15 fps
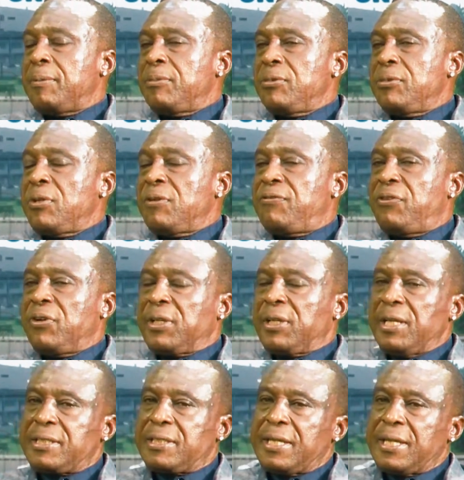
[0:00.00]
Don't
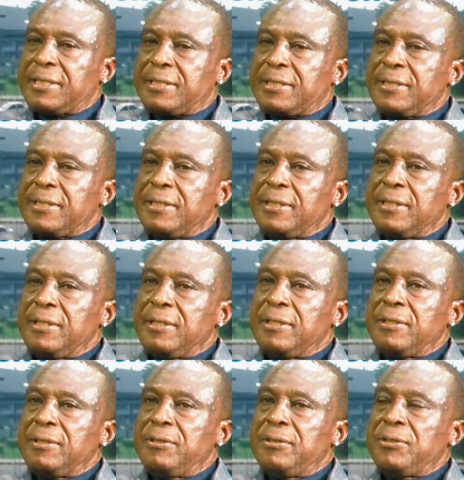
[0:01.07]
forget that
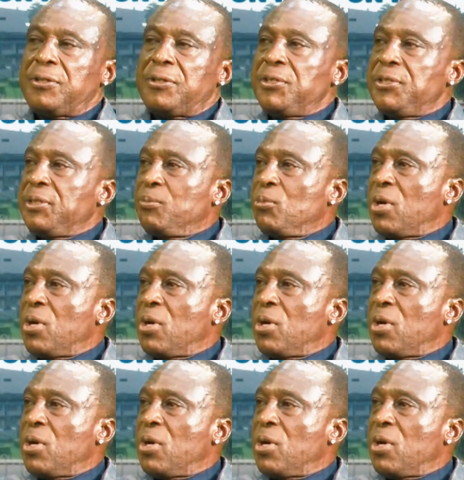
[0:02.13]
during the